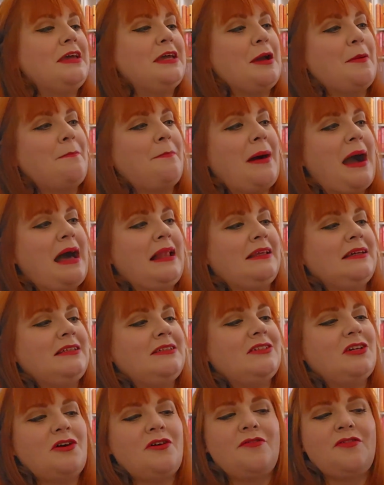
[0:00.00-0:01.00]

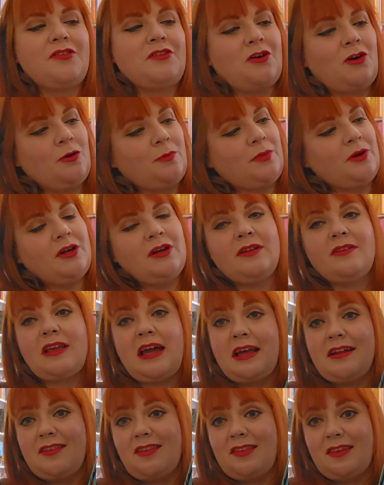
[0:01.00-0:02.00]
Ballad of Songbirds
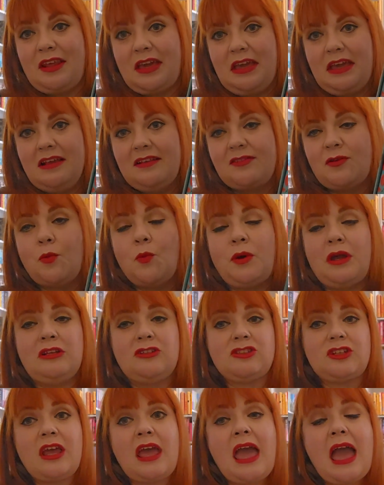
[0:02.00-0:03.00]
and Snakes,
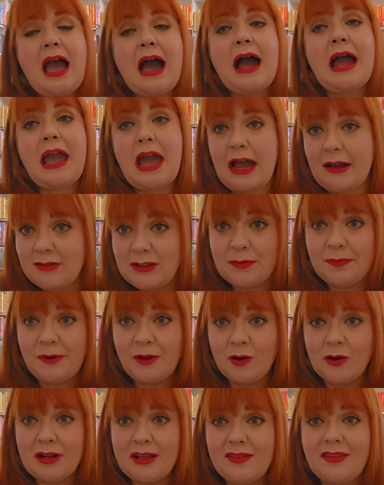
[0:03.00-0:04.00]
which I have to be
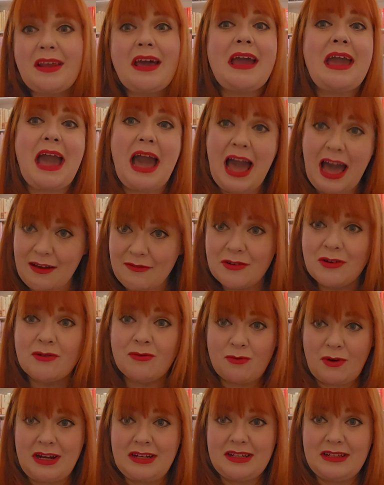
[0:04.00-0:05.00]
honest, I haven't
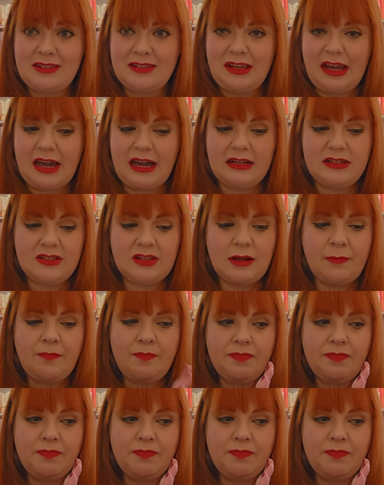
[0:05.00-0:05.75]
read it yet.